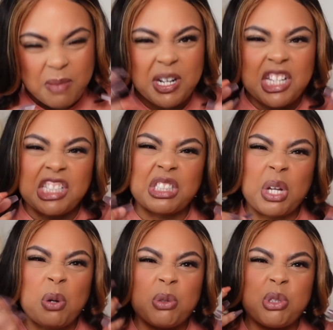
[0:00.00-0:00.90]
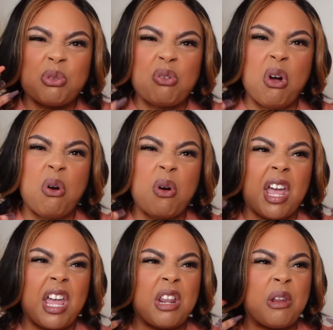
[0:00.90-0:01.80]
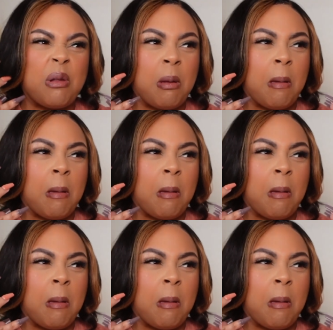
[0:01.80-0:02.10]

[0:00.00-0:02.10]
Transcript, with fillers: but it's so strong and